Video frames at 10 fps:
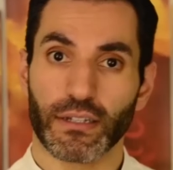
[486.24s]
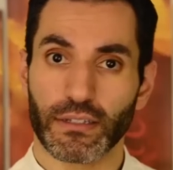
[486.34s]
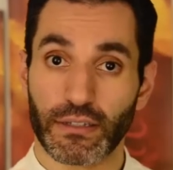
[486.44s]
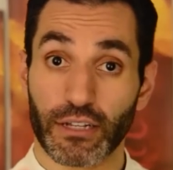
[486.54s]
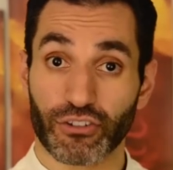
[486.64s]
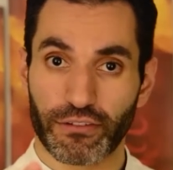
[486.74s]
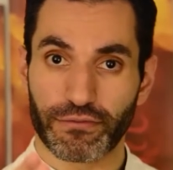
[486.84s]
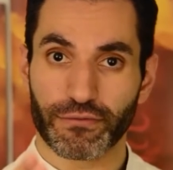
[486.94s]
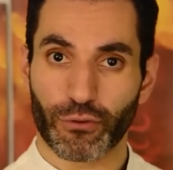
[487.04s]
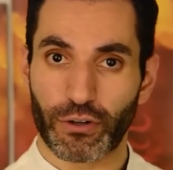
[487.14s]

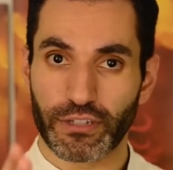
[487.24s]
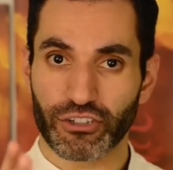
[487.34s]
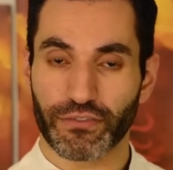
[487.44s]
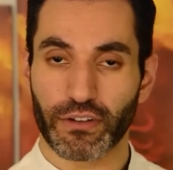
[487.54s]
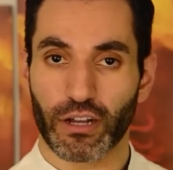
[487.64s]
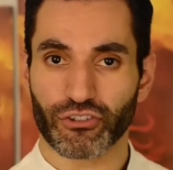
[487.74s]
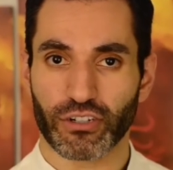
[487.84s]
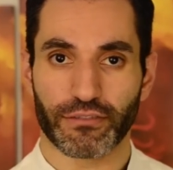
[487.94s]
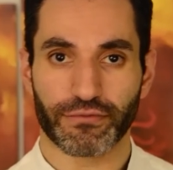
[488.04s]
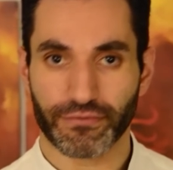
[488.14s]
Najaf or Najaf
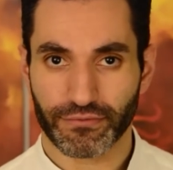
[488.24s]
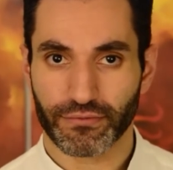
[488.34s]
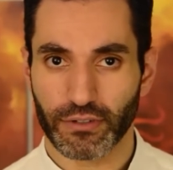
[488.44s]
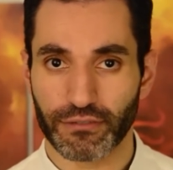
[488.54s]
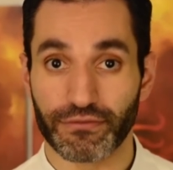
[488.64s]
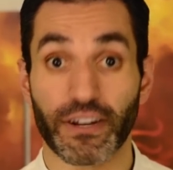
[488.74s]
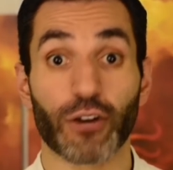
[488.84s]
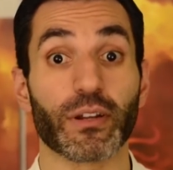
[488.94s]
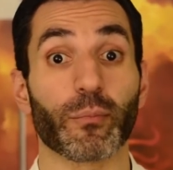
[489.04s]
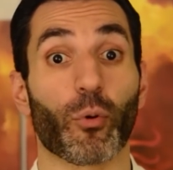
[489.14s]
al-Ashraf, a
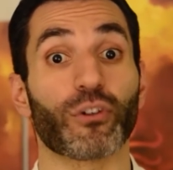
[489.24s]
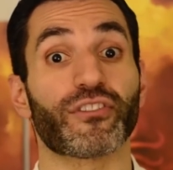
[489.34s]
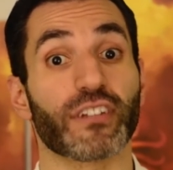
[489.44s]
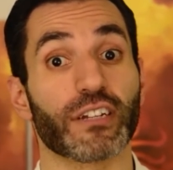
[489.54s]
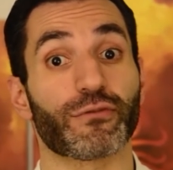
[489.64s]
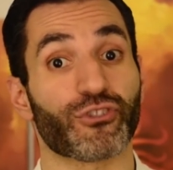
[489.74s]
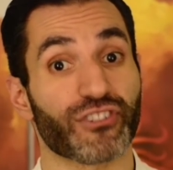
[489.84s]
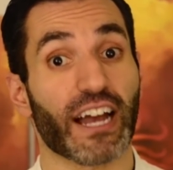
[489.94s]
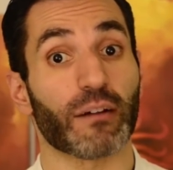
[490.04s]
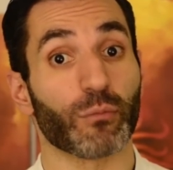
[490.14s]
very important city for
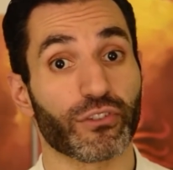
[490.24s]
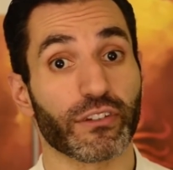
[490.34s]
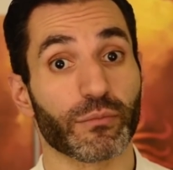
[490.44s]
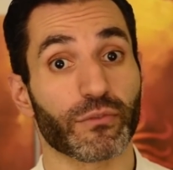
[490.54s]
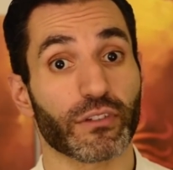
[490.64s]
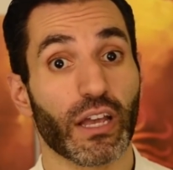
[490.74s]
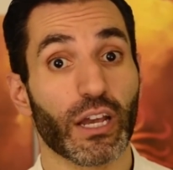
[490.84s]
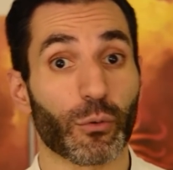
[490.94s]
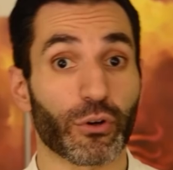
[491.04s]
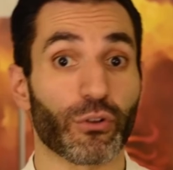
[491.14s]
Shia Muslims,
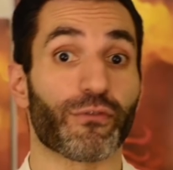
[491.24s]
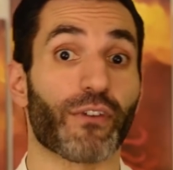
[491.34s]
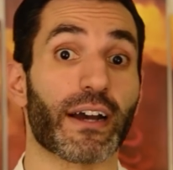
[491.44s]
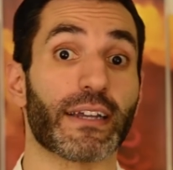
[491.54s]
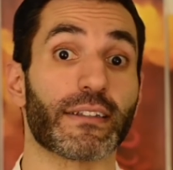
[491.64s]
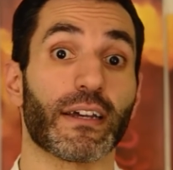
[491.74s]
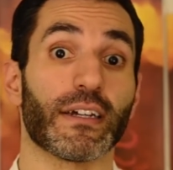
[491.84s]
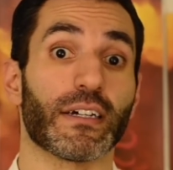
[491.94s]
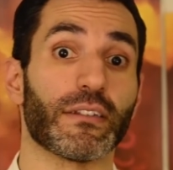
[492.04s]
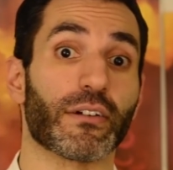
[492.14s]
where you'll find
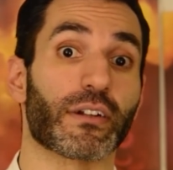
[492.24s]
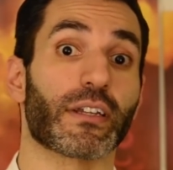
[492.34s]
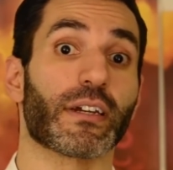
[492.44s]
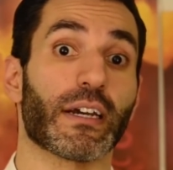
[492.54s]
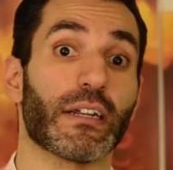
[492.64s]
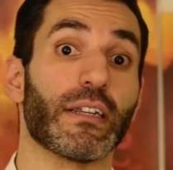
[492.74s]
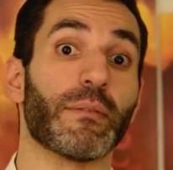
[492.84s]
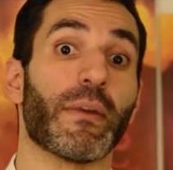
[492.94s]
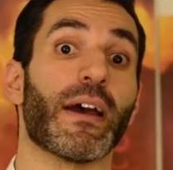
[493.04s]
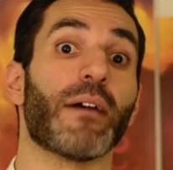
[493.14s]
Darih
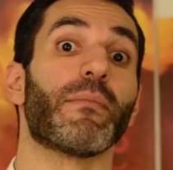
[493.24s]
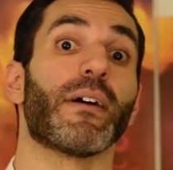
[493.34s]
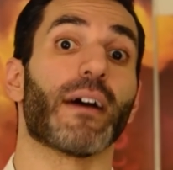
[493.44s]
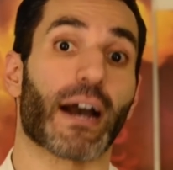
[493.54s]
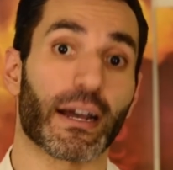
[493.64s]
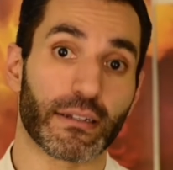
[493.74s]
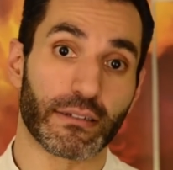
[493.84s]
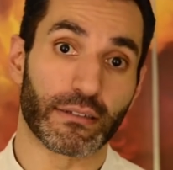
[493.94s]
al-Imam Ali,